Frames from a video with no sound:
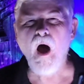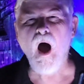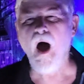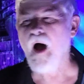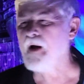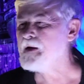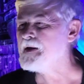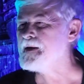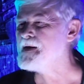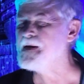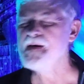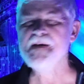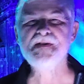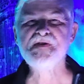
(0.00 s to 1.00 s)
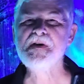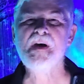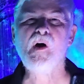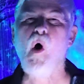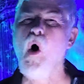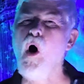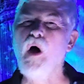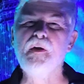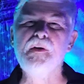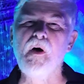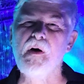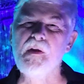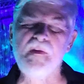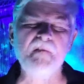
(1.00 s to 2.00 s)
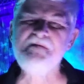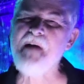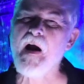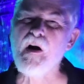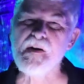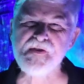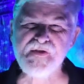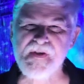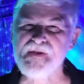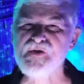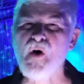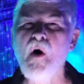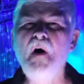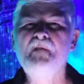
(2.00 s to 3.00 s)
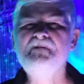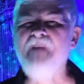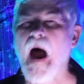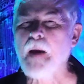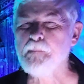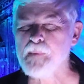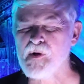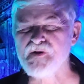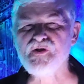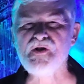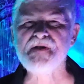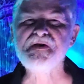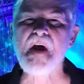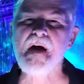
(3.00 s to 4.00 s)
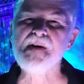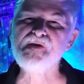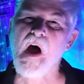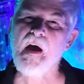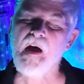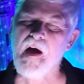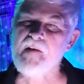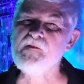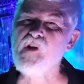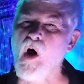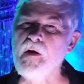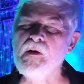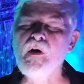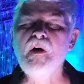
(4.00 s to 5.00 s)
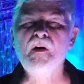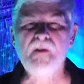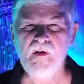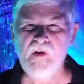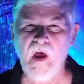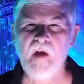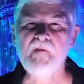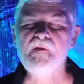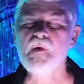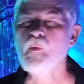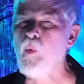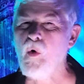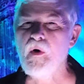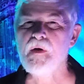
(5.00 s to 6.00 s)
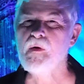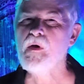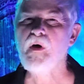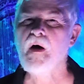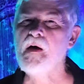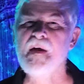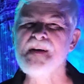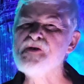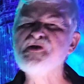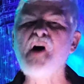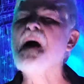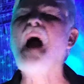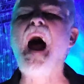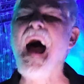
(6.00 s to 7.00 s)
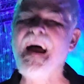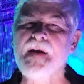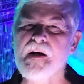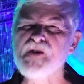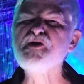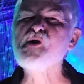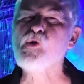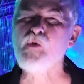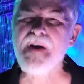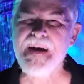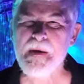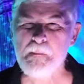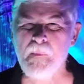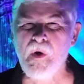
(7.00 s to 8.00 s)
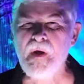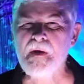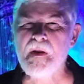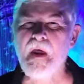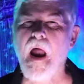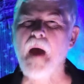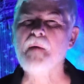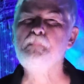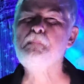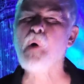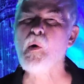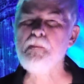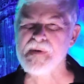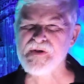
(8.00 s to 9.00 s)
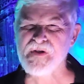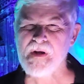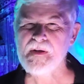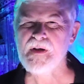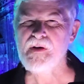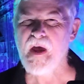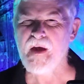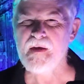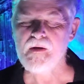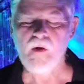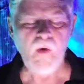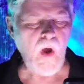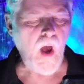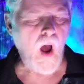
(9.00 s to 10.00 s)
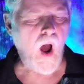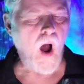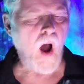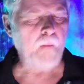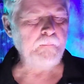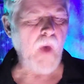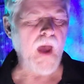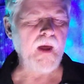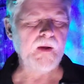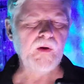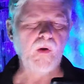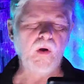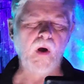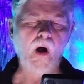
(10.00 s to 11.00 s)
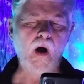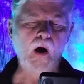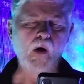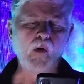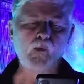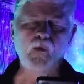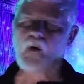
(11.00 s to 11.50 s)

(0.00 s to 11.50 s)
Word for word: Uh, he, he, he, called uh, the Pharisees vipers, just as I have done to David Wood uh, in a psychotic scream that I purposely did. Um, and uh,